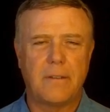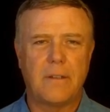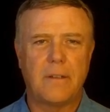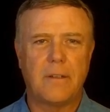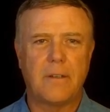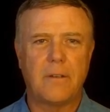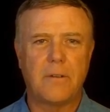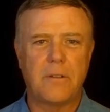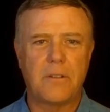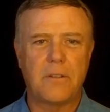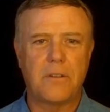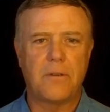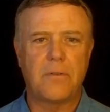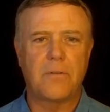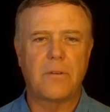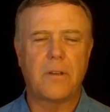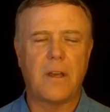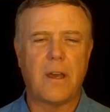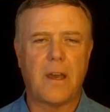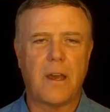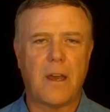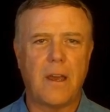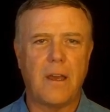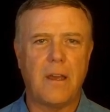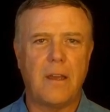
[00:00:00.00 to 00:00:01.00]
you know, it's
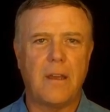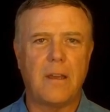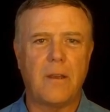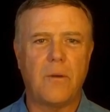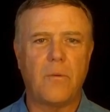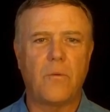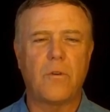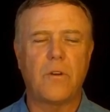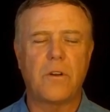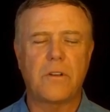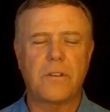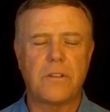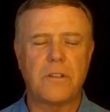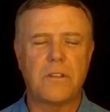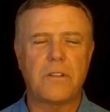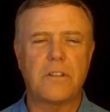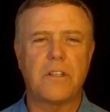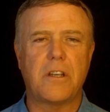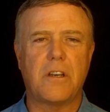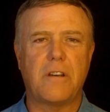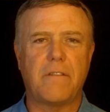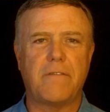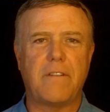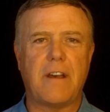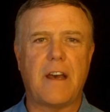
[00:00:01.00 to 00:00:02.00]
okay. It works
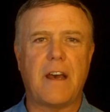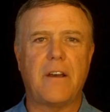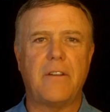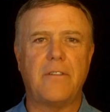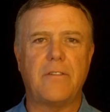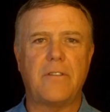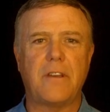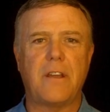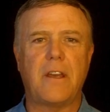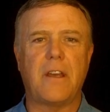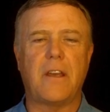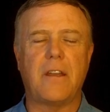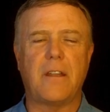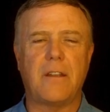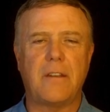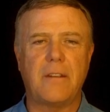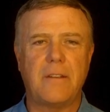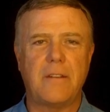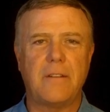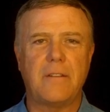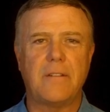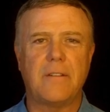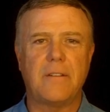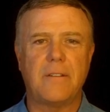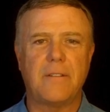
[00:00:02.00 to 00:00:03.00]
itself out in the
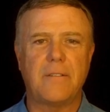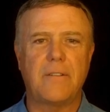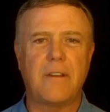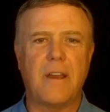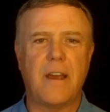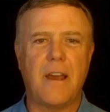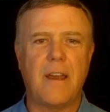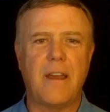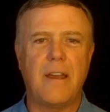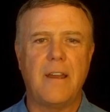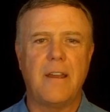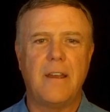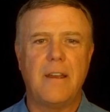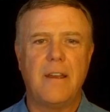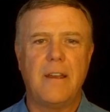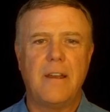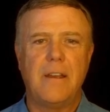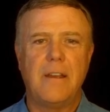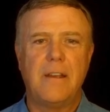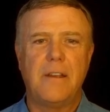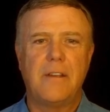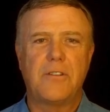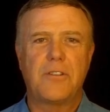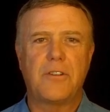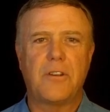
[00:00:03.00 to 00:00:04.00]
end, okay?
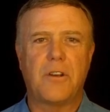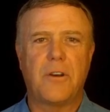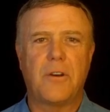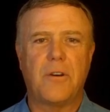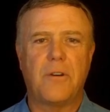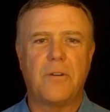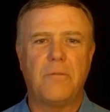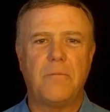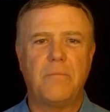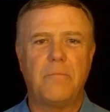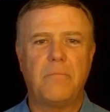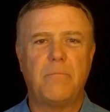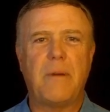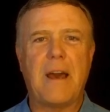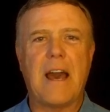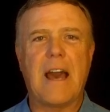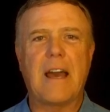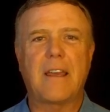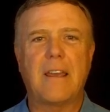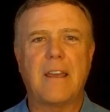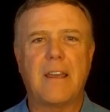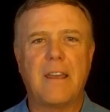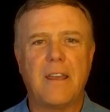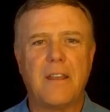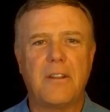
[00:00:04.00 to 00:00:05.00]
So
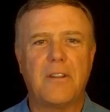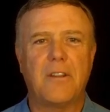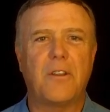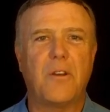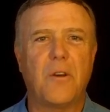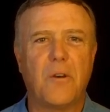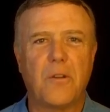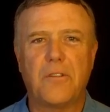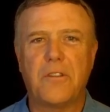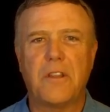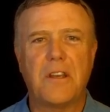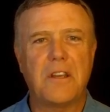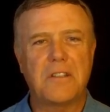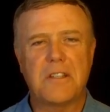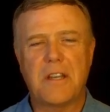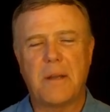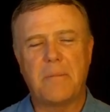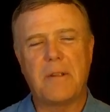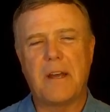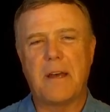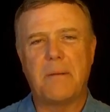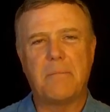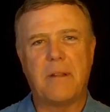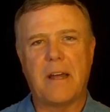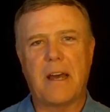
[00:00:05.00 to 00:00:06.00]
back again to the old things.
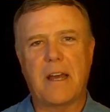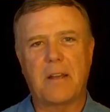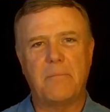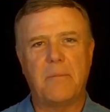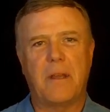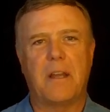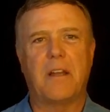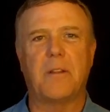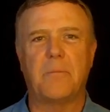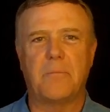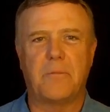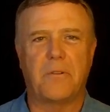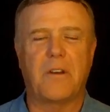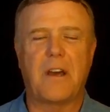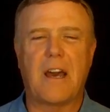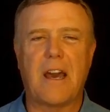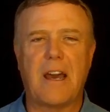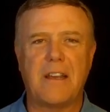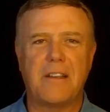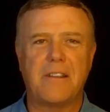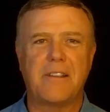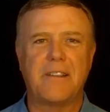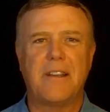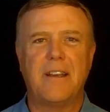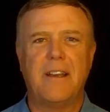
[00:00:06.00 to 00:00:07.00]
I'm not blackmailable,
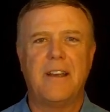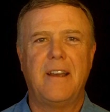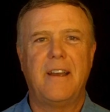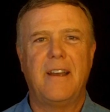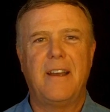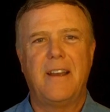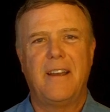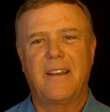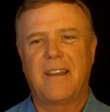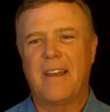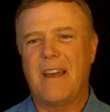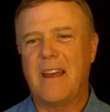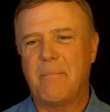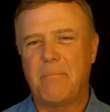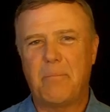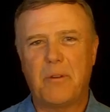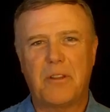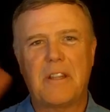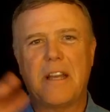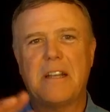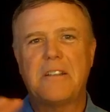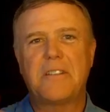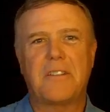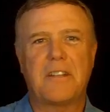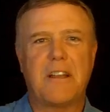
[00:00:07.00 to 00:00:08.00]
guys. Okay,
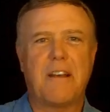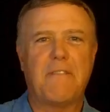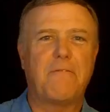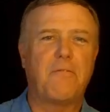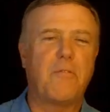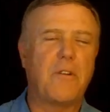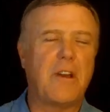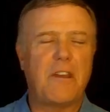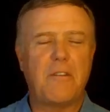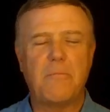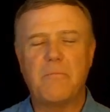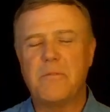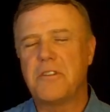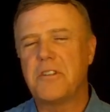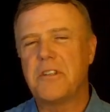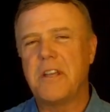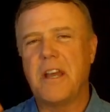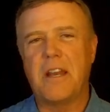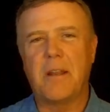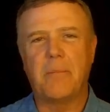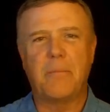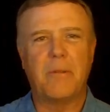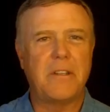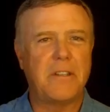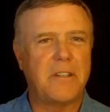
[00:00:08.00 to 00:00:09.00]
put that stuff away you've been
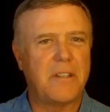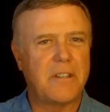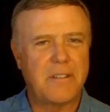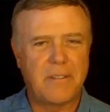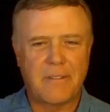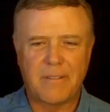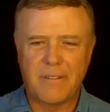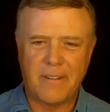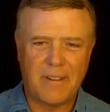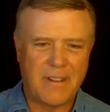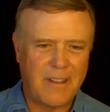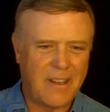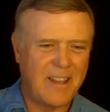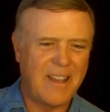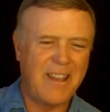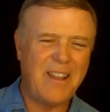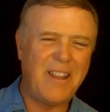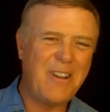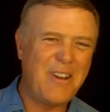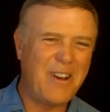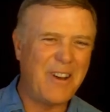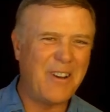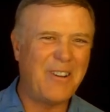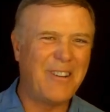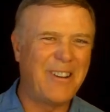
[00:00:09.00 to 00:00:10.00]
sending me. Just,
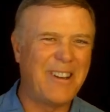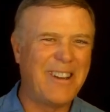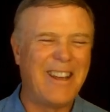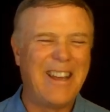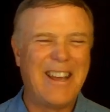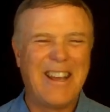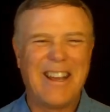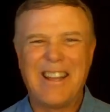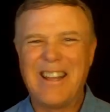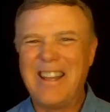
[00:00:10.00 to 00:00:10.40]
you know,